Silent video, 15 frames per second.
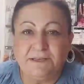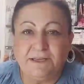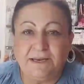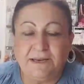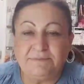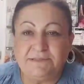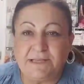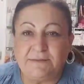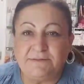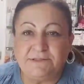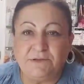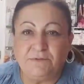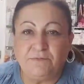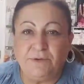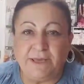and I'm
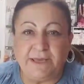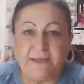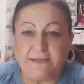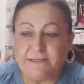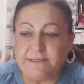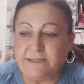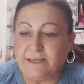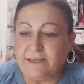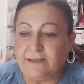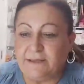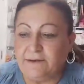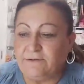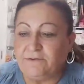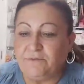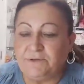still awake. It's like,
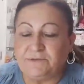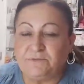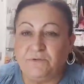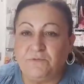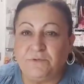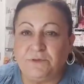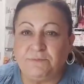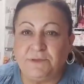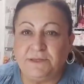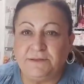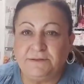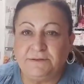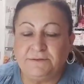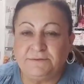I don't know what's wrong with me.